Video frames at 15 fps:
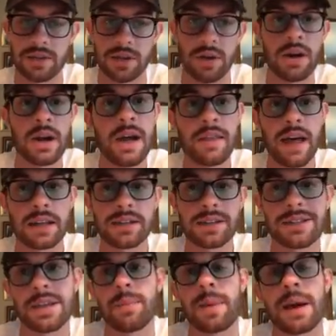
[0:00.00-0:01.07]
So that's the
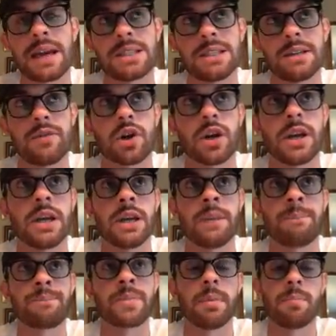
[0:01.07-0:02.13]
tip, I guess, if you're
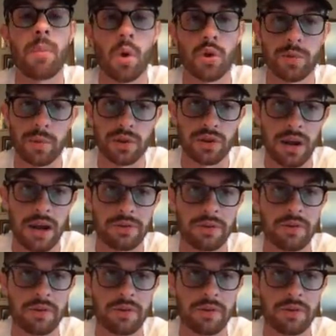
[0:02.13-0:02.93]
in multiple drafts.